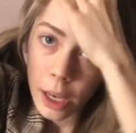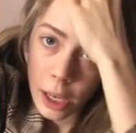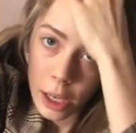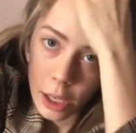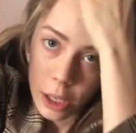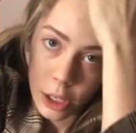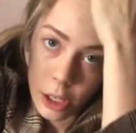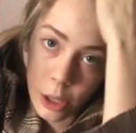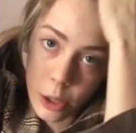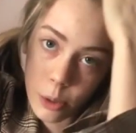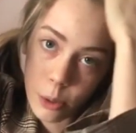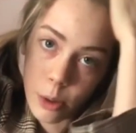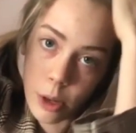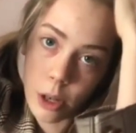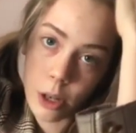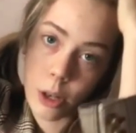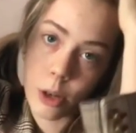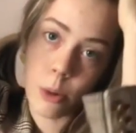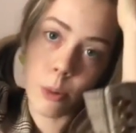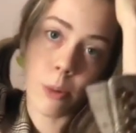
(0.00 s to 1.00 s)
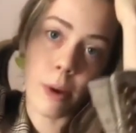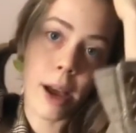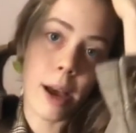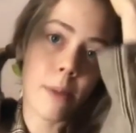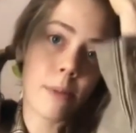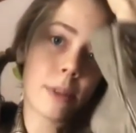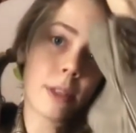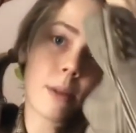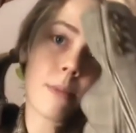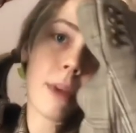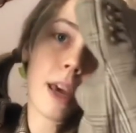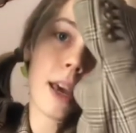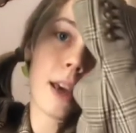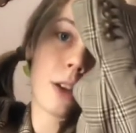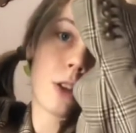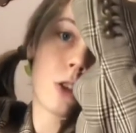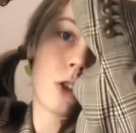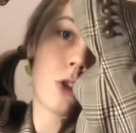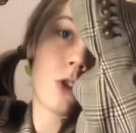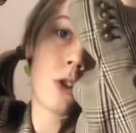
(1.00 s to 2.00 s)
you grab some
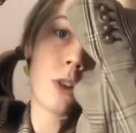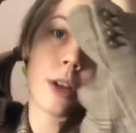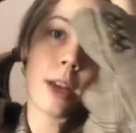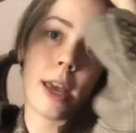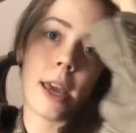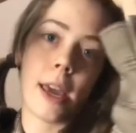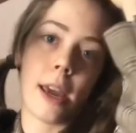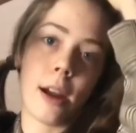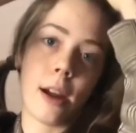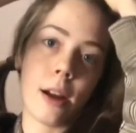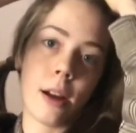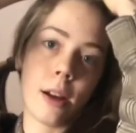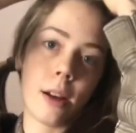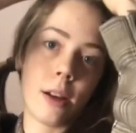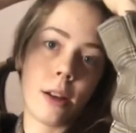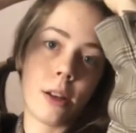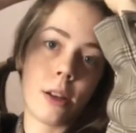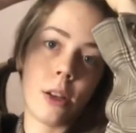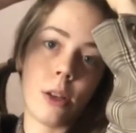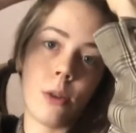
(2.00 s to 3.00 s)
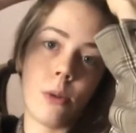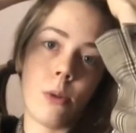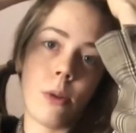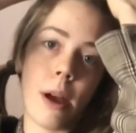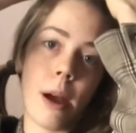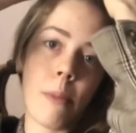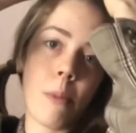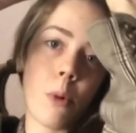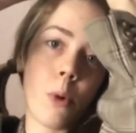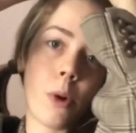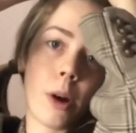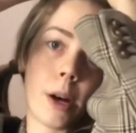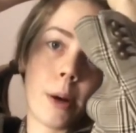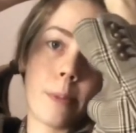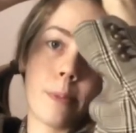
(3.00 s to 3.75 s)
extra hair, you grab more,